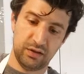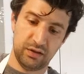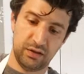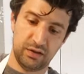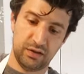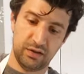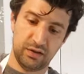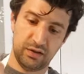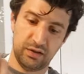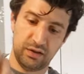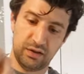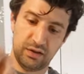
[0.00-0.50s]

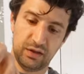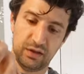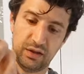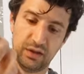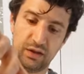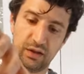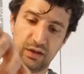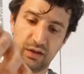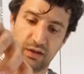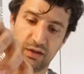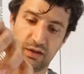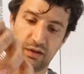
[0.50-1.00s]
And
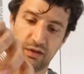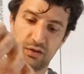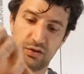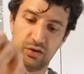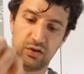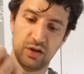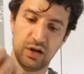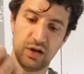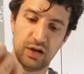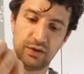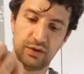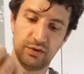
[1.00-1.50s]
you got your
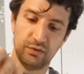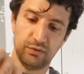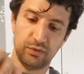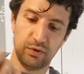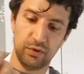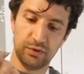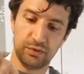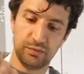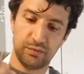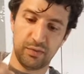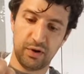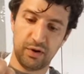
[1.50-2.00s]
rosemary
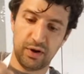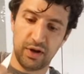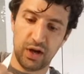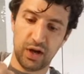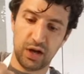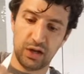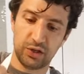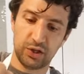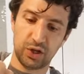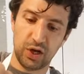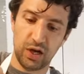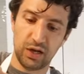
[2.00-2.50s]
hot
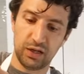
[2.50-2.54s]
chocolate.